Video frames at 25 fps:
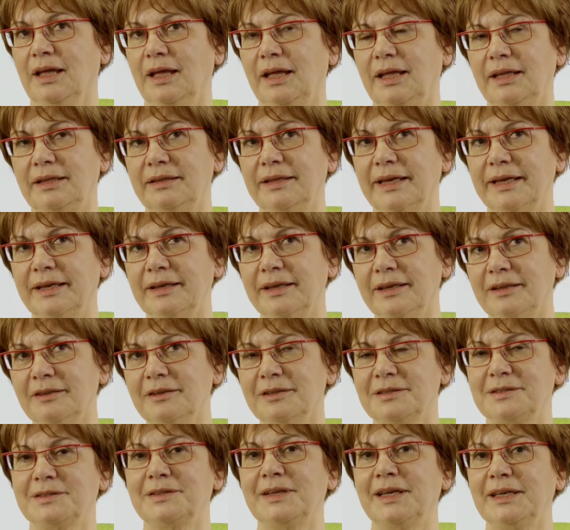And I
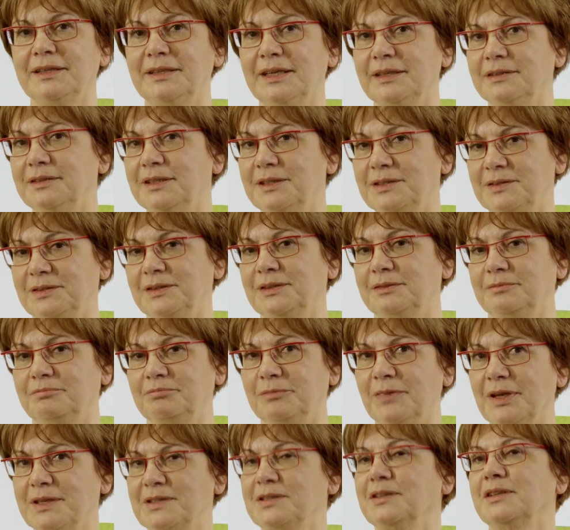cannot say that this
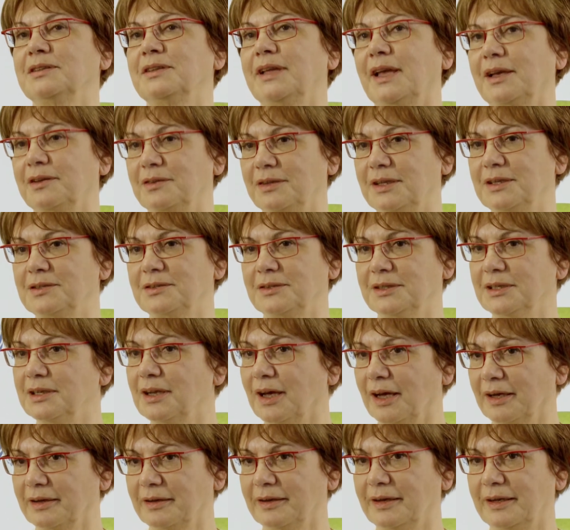does not exist in
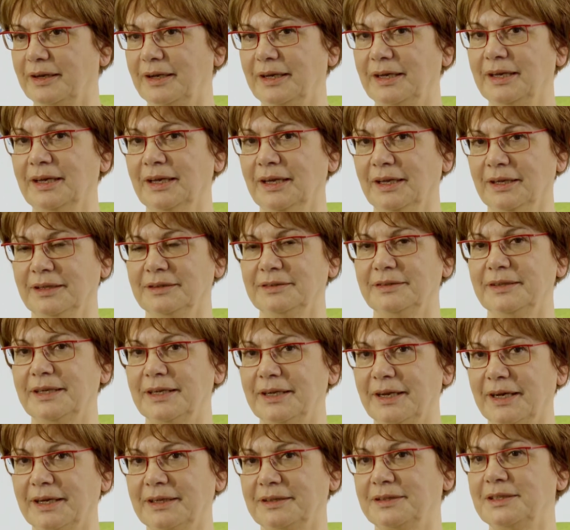Hungary.
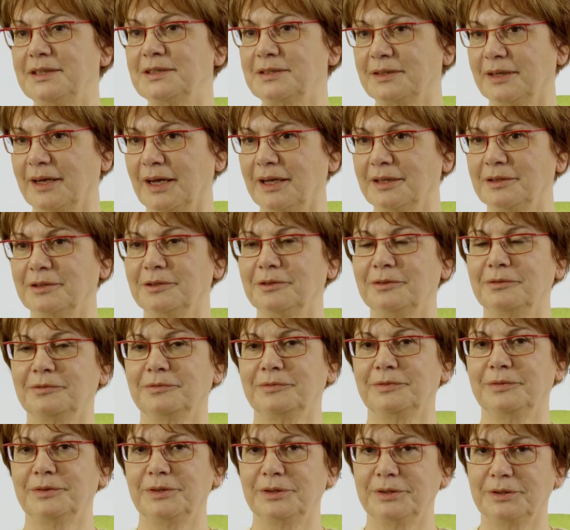There are this kind
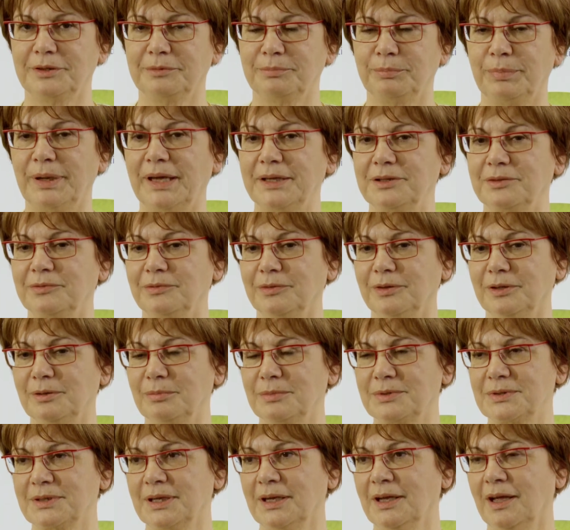of uh,
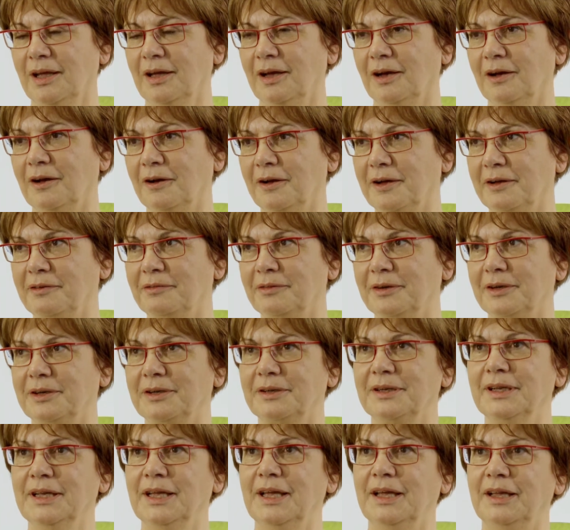platforms.
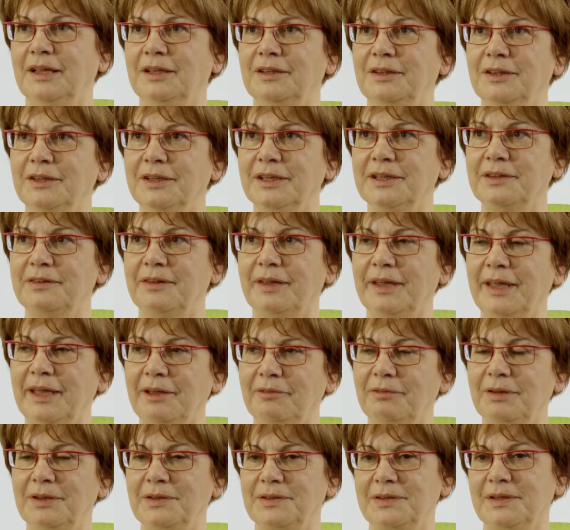However, not
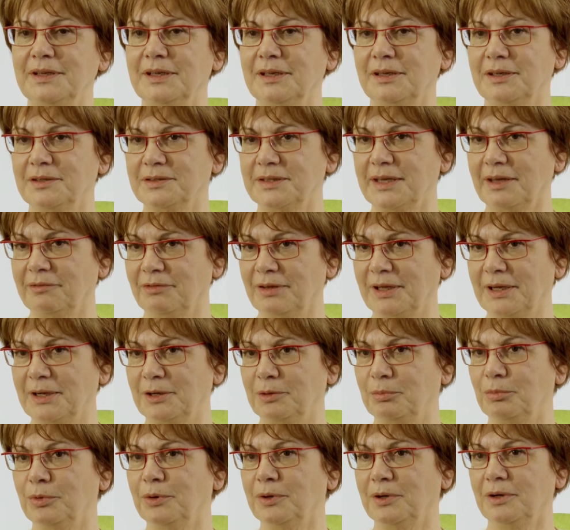everything is
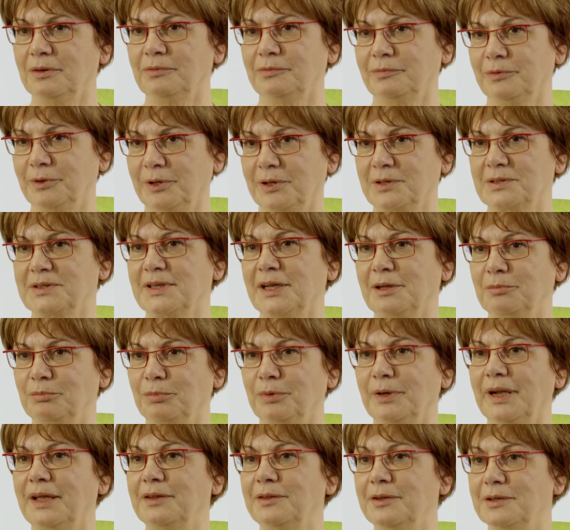available, for
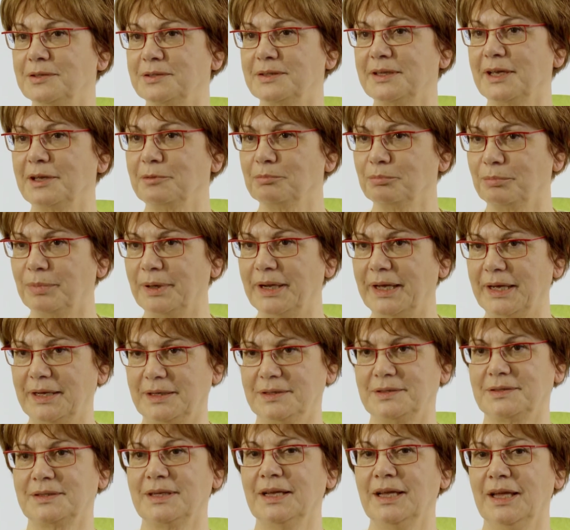example, at the same
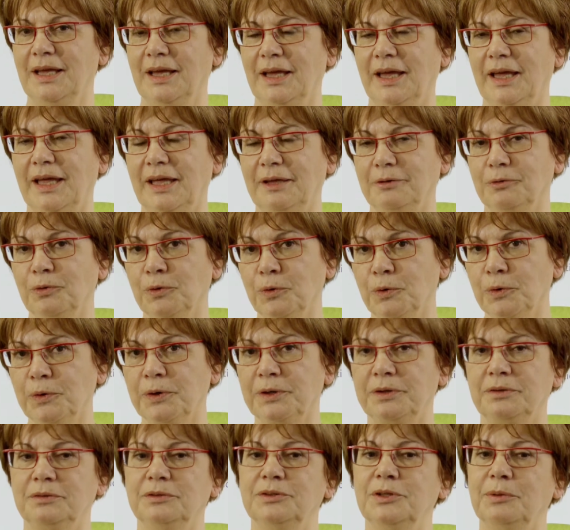place
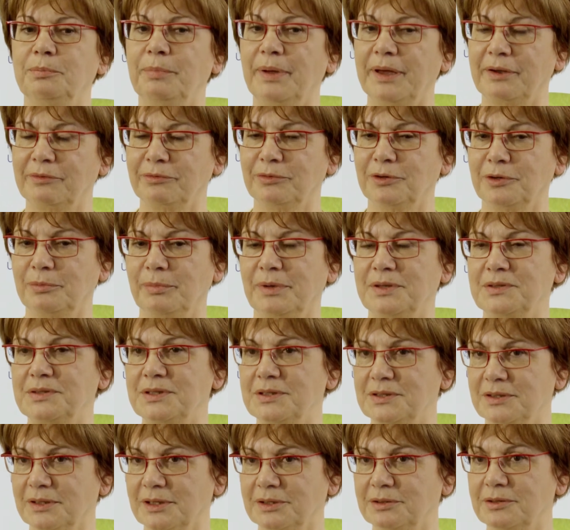or the performance
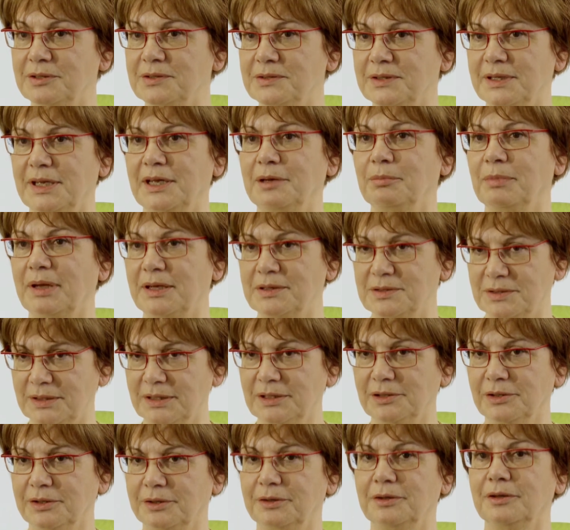is not the same as
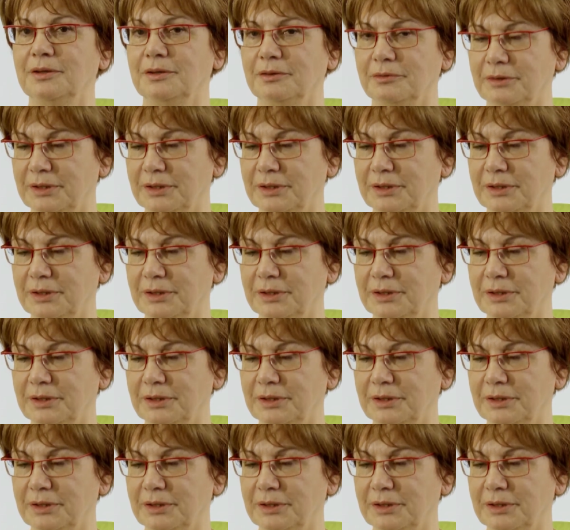in the